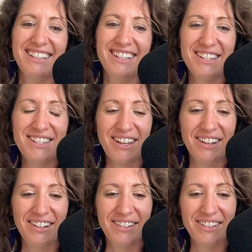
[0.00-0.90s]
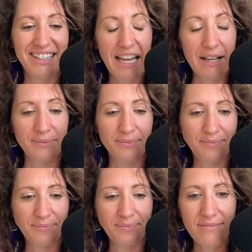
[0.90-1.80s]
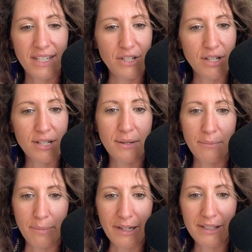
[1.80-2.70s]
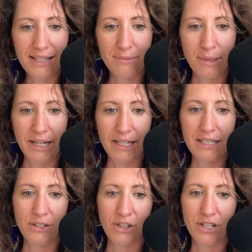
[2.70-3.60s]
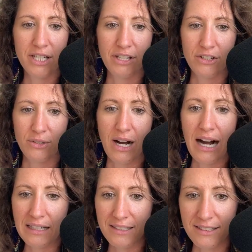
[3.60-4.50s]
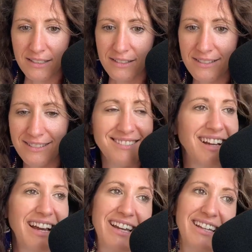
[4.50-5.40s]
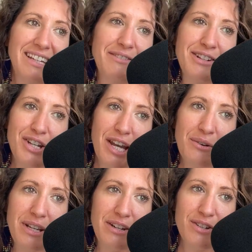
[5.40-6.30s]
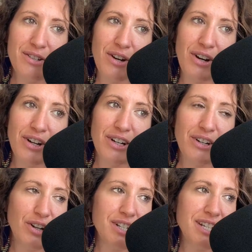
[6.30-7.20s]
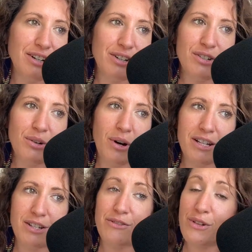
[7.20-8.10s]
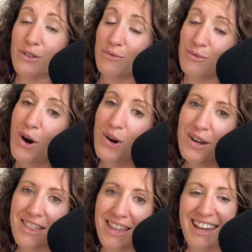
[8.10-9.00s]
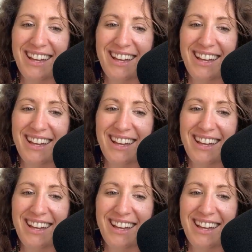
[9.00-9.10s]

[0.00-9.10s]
So yeah, just bear that in mind. You're not here to hustle, and even generators are not here to hustle for the wrong thing.